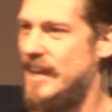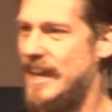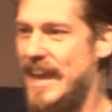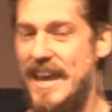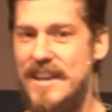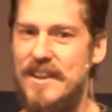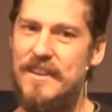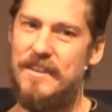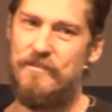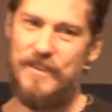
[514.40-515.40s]
And
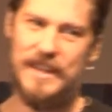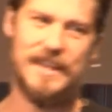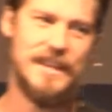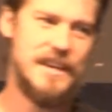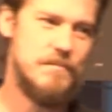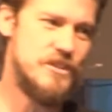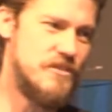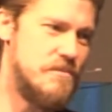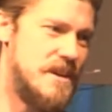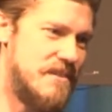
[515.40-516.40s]
the feeling that comes
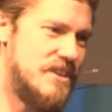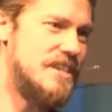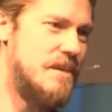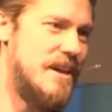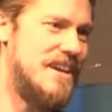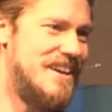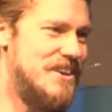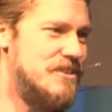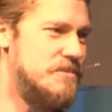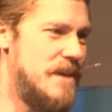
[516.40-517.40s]
over me every time I
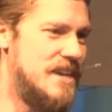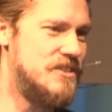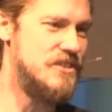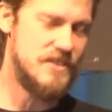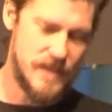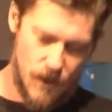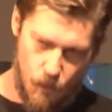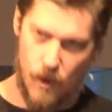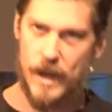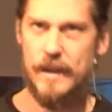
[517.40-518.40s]
hear this passage is like,
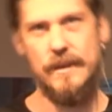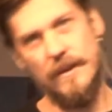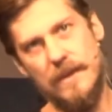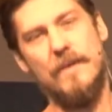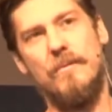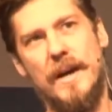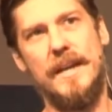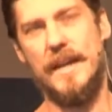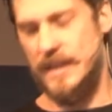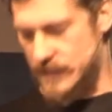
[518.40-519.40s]
what? Why
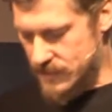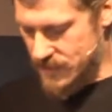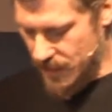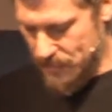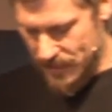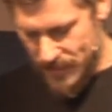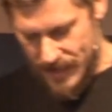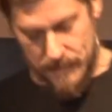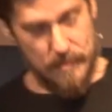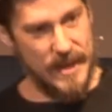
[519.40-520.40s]
didn't I think about that?
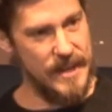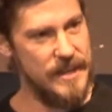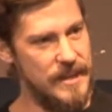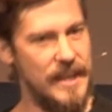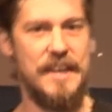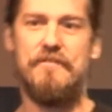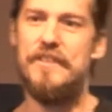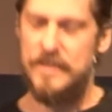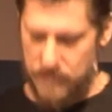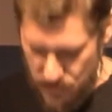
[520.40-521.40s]
But like it
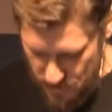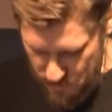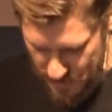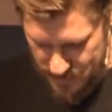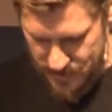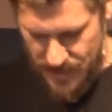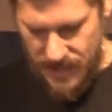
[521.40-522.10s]
fills me with peace.